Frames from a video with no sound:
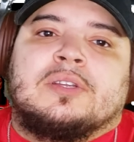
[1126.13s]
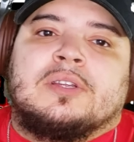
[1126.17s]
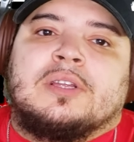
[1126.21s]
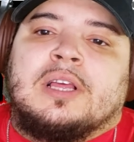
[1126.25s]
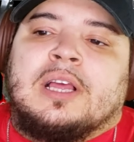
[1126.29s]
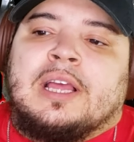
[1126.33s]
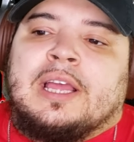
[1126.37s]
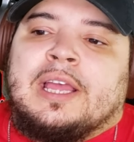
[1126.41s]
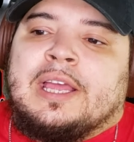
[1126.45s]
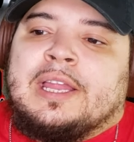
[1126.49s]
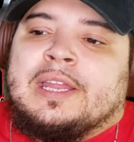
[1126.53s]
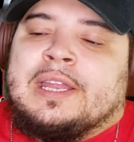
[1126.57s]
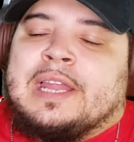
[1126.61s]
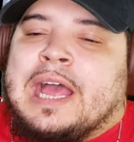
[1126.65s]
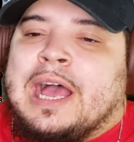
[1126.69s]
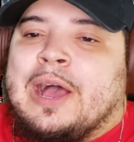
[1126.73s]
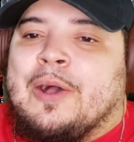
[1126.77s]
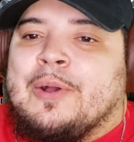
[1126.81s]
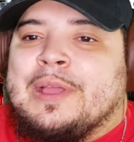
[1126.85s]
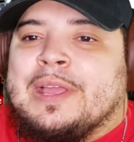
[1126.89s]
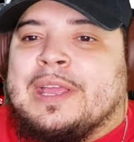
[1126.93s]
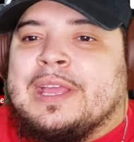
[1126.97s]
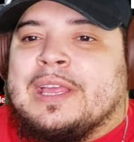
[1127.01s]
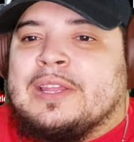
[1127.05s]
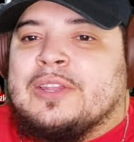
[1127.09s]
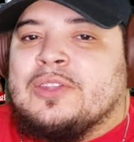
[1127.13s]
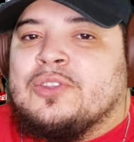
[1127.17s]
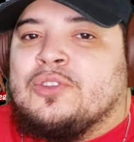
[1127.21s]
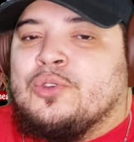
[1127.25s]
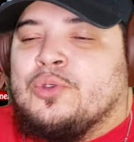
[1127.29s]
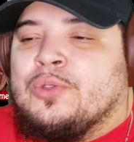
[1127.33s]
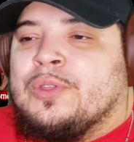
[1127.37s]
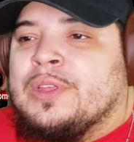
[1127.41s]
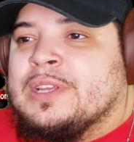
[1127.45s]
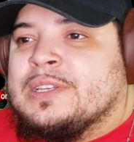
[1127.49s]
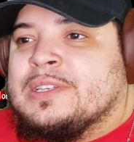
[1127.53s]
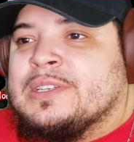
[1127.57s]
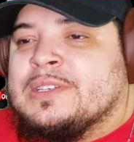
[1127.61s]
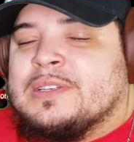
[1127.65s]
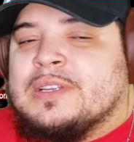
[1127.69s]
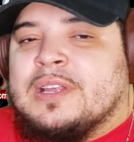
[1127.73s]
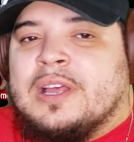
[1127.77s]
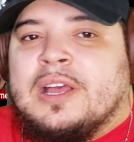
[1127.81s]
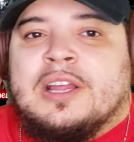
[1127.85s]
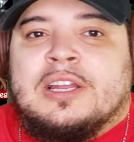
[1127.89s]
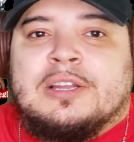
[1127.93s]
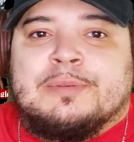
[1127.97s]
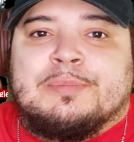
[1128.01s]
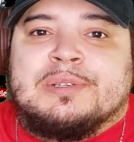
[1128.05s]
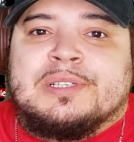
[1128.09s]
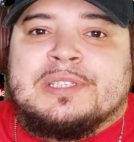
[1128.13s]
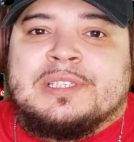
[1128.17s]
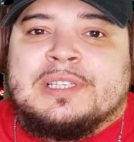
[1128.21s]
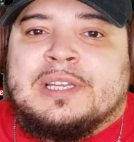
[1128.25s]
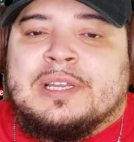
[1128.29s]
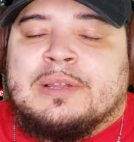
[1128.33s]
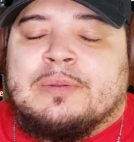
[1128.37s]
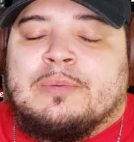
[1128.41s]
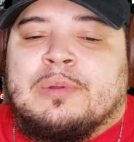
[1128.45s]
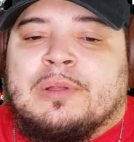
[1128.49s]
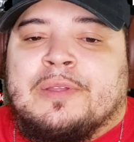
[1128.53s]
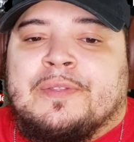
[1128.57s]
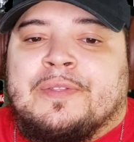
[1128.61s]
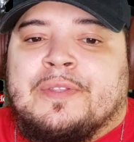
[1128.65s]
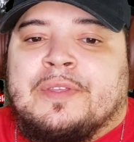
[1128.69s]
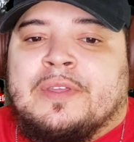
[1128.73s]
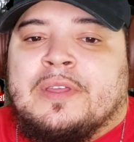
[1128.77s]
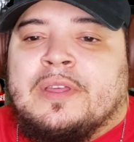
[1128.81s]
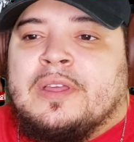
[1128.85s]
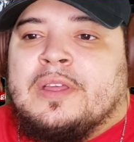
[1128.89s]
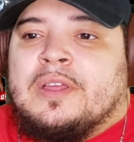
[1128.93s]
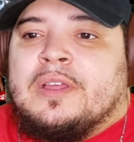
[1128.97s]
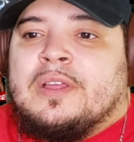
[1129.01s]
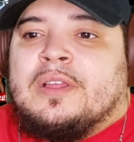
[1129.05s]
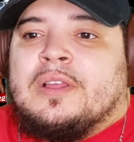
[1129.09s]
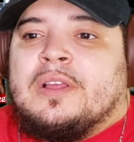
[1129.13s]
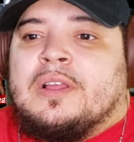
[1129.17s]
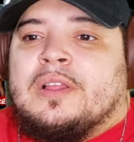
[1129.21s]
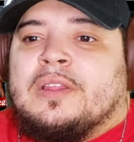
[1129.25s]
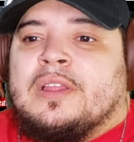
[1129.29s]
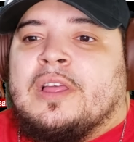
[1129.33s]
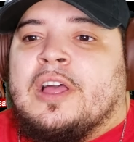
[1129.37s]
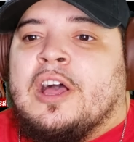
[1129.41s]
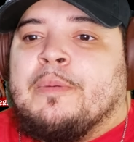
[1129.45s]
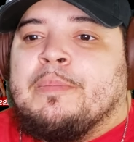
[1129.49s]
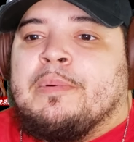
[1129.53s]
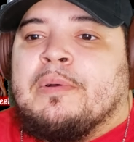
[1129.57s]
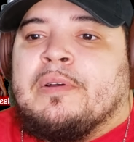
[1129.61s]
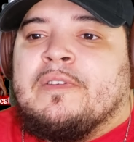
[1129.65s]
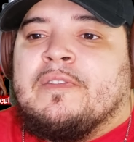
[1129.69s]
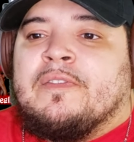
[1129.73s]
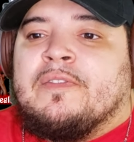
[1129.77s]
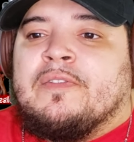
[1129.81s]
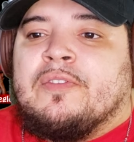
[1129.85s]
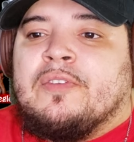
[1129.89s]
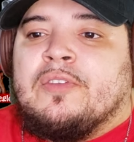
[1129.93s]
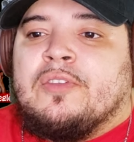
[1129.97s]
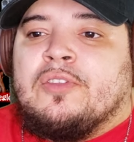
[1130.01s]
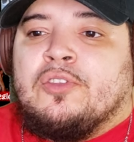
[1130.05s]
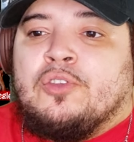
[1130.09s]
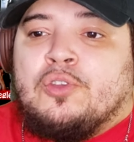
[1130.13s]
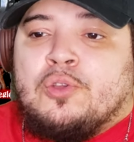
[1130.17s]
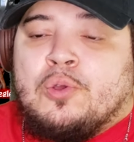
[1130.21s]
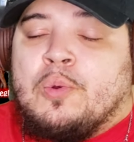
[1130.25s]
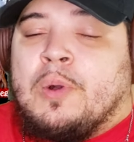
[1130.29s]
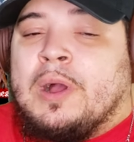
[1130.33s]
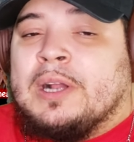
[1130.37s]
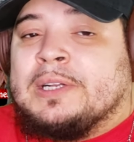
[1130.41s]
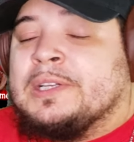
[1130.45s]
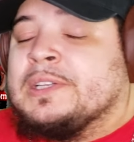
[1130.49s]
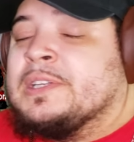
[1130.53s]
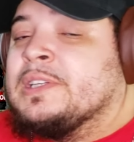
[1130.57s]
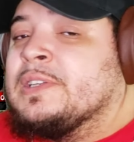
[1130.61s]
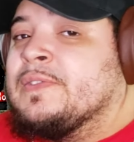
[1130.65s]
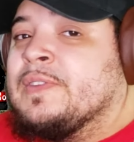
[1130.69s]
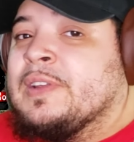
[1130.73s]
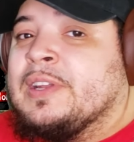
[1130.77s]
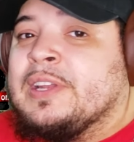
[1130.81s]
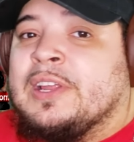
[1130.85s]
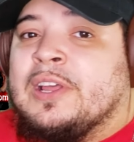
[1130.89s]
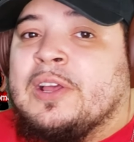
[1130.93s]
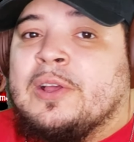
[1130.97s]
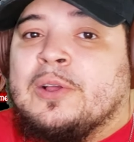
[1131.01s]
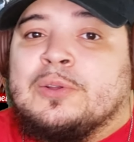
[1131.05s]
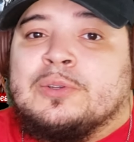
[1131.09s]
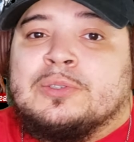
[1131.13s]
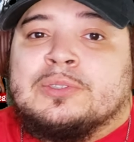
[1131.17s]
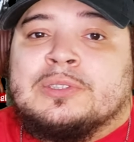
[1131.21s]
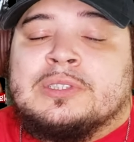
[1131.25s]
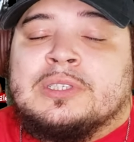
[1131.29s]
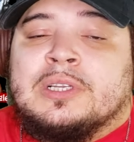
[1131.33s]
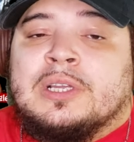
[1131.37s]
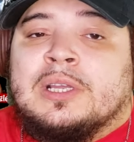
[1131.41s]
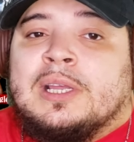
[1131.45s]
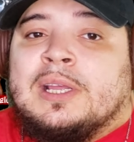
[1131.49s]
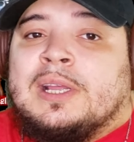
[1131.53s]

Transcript: and now he can do this 100% with the help of you watching his videos